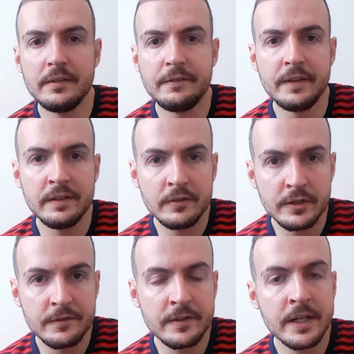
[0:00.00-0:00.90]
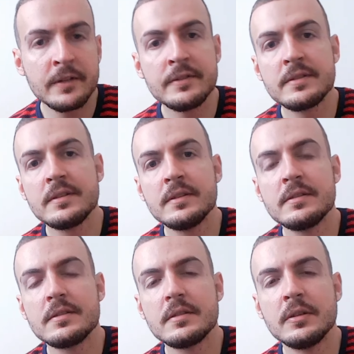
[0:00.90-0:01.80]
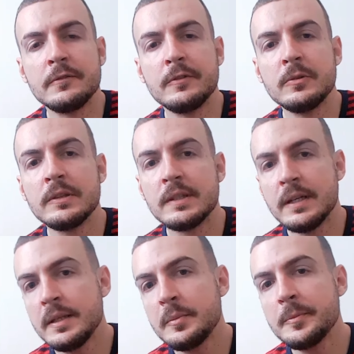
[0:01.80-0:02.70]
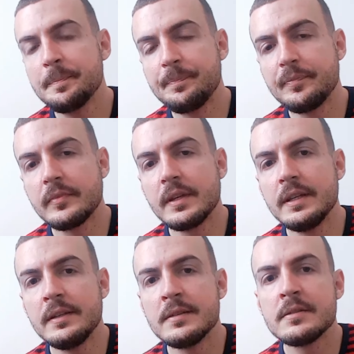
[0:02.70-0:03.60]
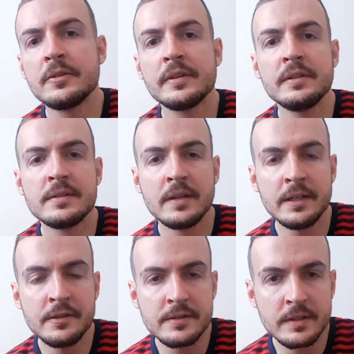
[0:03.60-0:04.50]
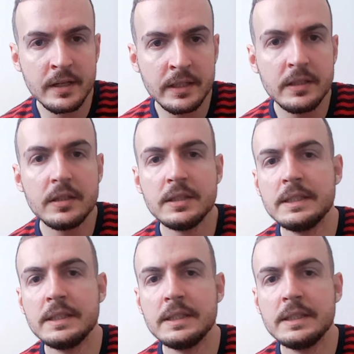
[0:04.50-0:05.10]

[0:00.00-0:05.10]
favorite fragrances of all time. It is on the designer side.